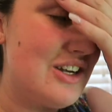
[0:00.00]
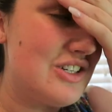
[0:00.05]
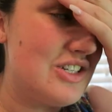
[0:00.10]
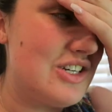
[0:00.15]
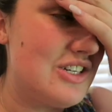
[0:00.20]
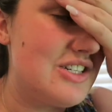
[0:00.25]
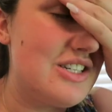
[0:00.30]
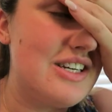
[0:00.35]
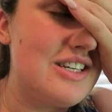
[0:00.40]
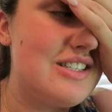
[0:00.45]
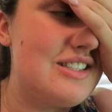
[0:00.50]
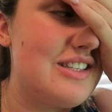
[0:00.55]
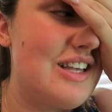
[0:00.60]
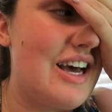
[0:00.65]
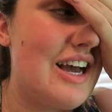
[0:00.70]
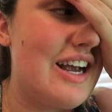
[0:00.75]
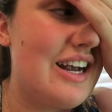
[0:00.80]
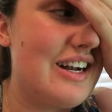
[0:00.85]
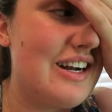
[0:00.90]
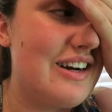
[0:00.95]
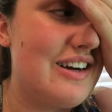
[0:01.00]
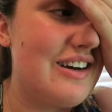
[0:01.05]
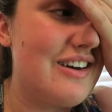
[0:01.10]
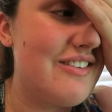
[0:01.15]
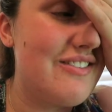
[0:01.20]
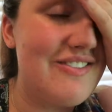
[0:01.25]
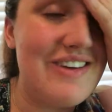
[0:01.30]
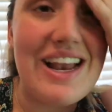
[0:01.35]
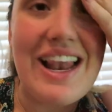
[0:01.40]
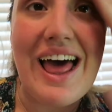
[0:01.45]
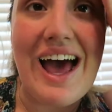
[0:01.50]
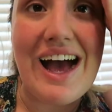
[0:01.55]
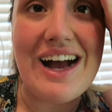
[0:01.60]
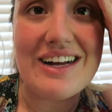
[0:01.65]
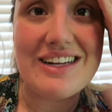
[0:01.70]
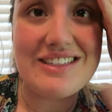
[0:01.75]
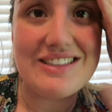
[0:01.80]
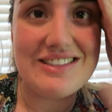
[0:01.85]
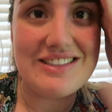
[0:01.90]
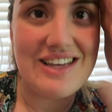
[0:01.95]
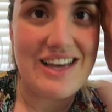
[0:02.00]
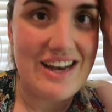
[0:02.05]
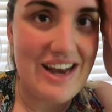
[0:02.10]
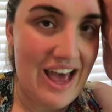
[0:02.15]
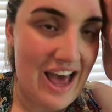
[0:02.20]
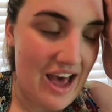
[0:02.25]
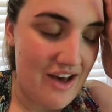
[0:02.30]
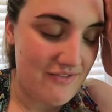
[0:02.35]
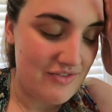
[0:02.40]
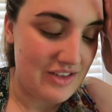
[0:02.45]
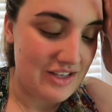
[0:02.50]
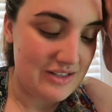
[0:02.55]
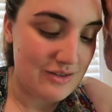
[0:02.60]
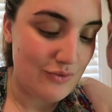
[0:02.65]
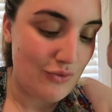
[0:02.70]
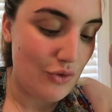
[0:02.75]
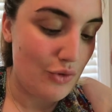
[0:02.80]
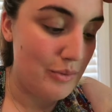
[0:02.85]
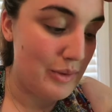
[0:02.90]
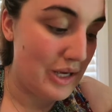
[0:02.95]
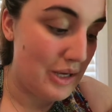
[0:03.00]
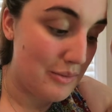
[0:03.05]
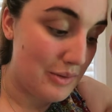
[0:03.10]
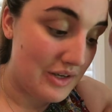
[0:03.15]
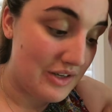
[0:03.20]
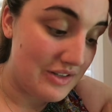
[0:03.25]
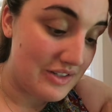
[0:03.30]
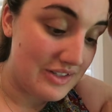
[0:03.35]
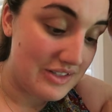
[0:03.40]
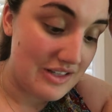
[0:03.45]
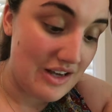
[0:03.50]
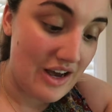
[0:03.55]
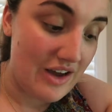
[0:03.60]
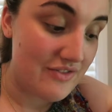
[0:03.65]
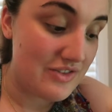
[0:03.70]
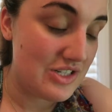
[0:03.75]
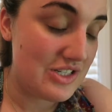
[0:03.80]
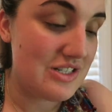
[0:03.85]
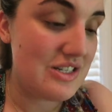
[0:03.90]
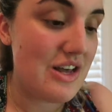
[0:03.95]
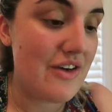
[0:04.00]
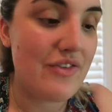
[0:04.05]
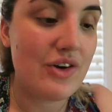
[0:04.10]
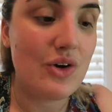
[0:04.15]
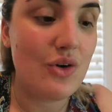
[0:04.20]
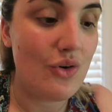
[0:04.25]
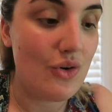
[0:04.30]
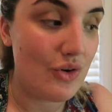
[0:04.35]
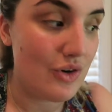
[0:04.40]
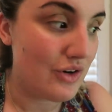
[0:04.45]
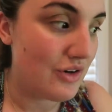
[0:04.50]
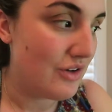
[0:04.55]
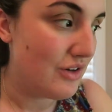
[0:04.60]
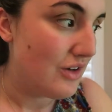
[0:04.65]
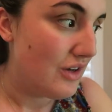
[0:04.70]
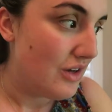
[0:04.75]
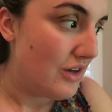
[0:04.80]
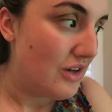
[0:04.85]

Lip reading: to just like relax and have this for me, because I've just never gone